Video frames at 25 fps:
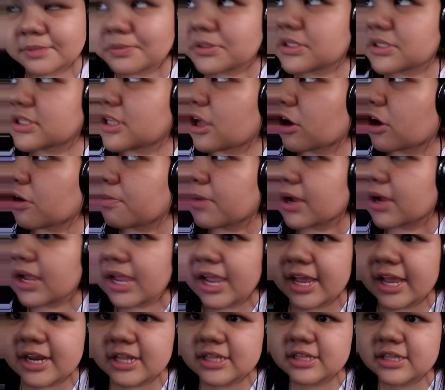Tapos na
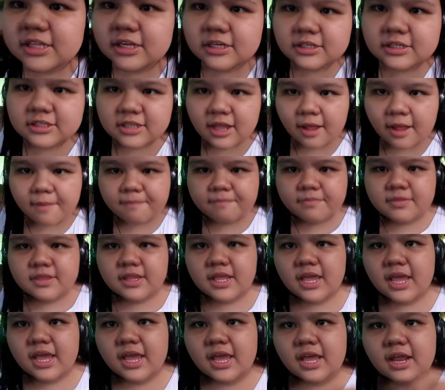ako mag-edit ng
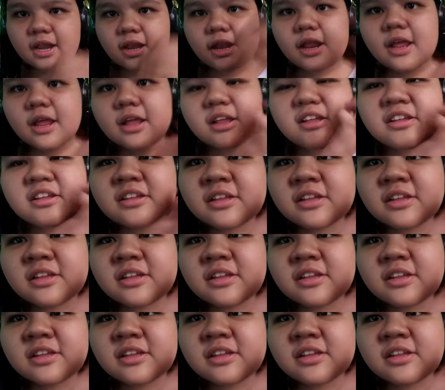thumbnail.